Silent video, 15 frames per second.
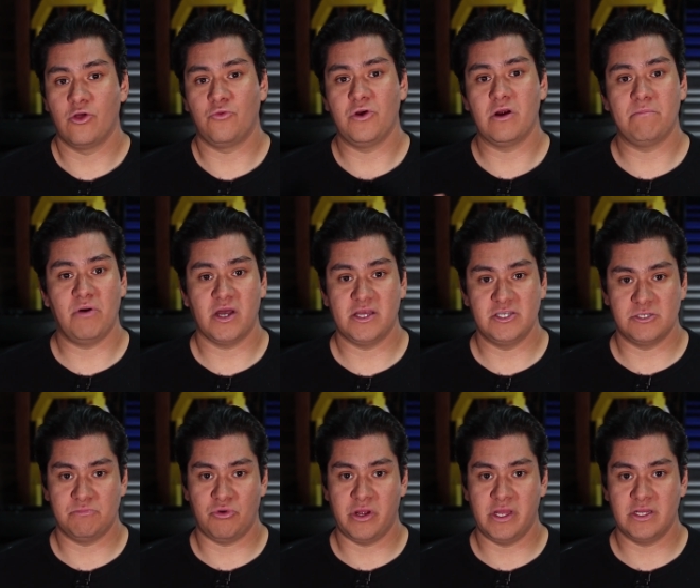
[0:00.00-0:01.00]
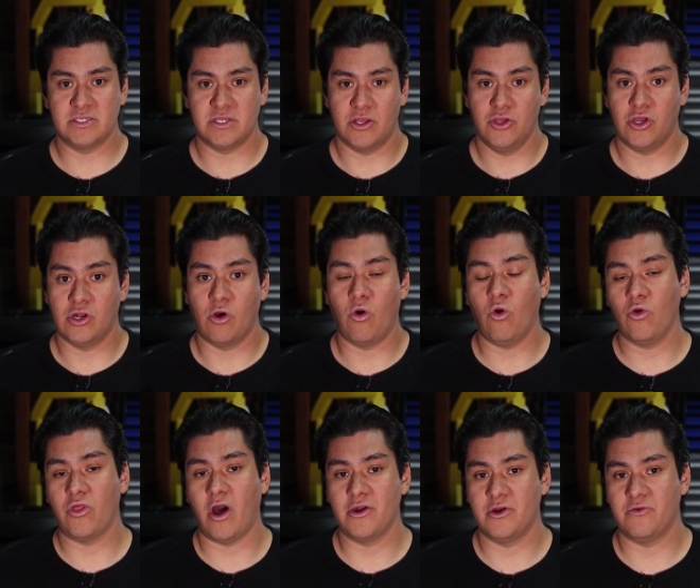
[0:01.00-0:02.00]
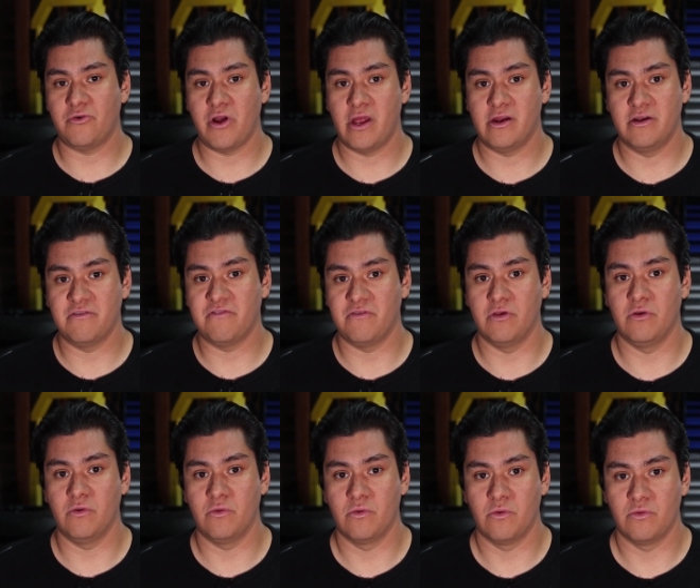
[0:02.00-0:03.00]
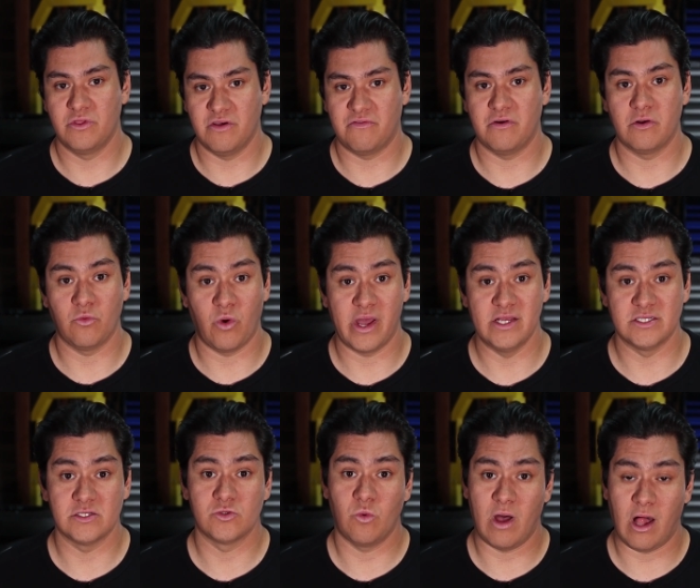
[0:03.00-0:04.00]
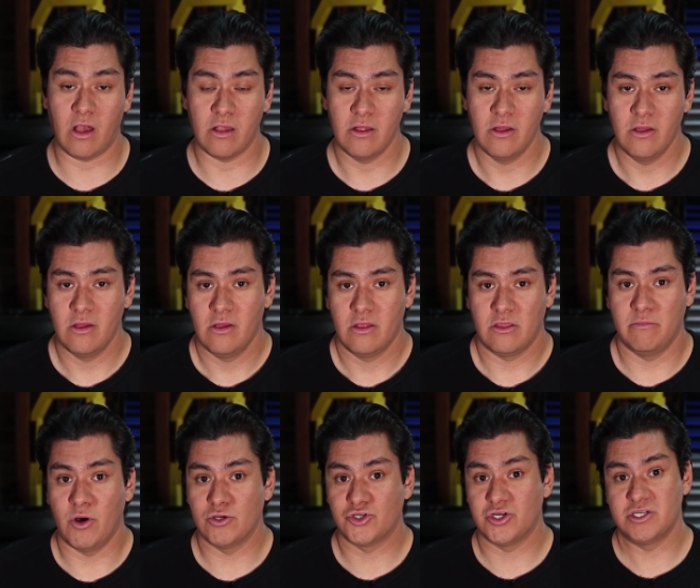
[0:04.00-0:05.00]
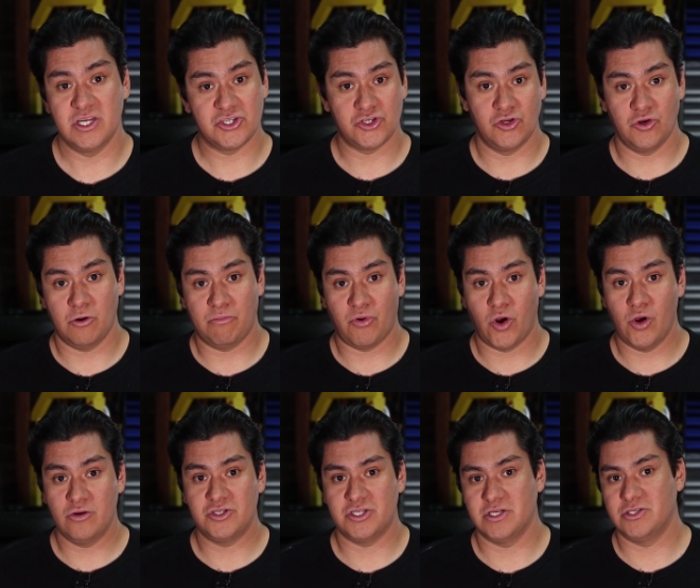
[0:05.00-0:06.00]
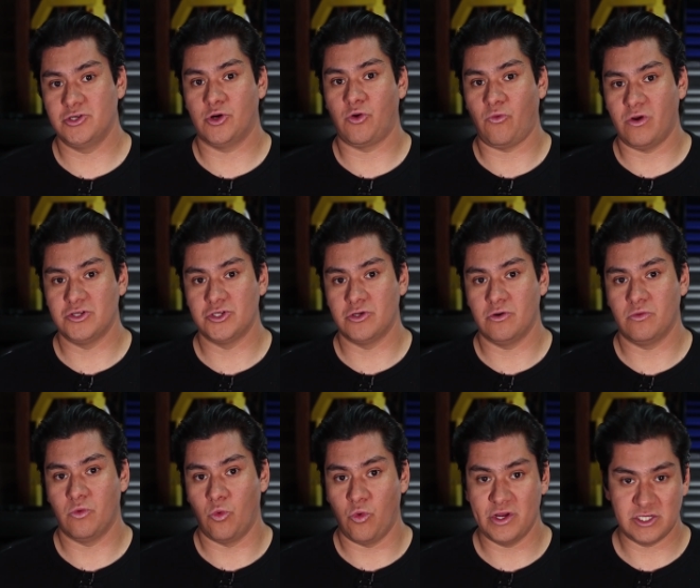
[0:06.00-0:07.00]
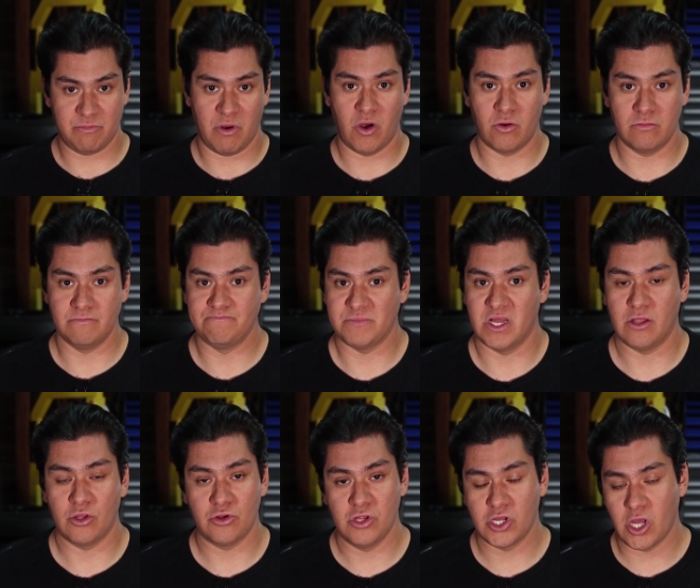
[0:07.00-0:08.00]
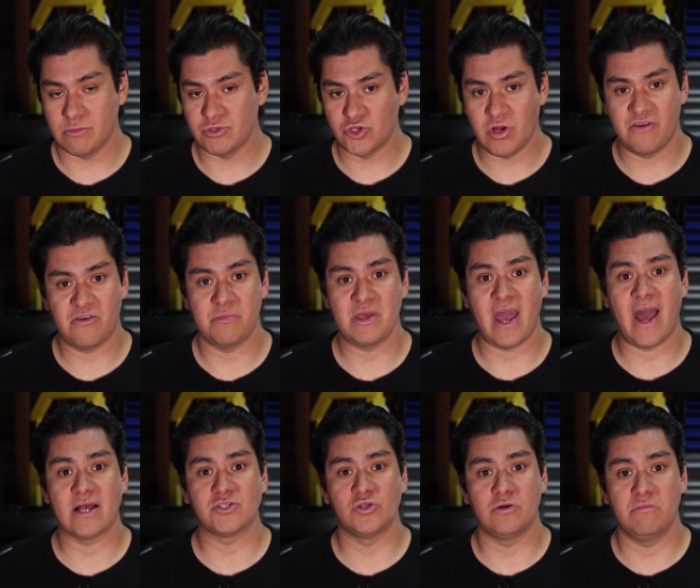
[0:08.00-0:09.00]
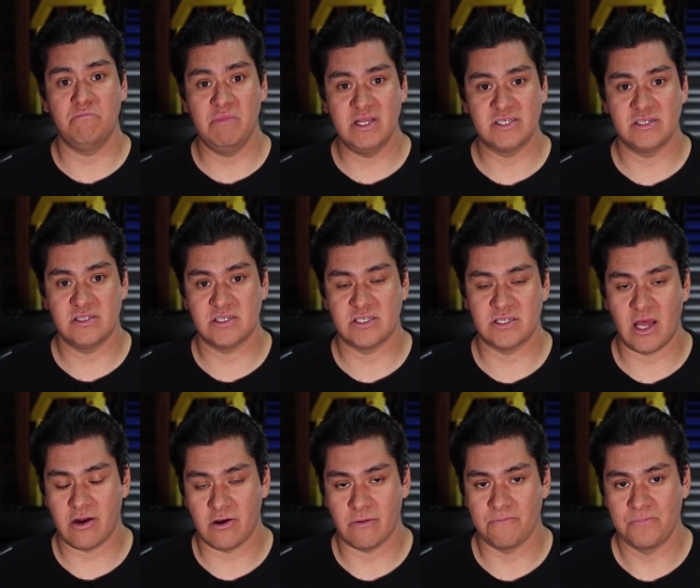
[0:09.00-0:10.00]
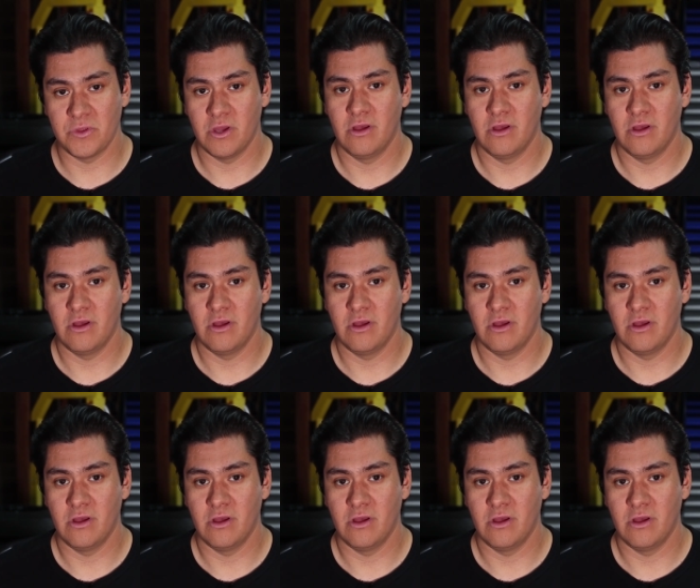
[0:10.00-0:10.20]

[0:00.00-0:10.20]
the rear buggy springs, you can hold on your rear end in a few different ways as well. The most traditional approach is your original wishbone. It literally comes straight from the axle, meets in the center.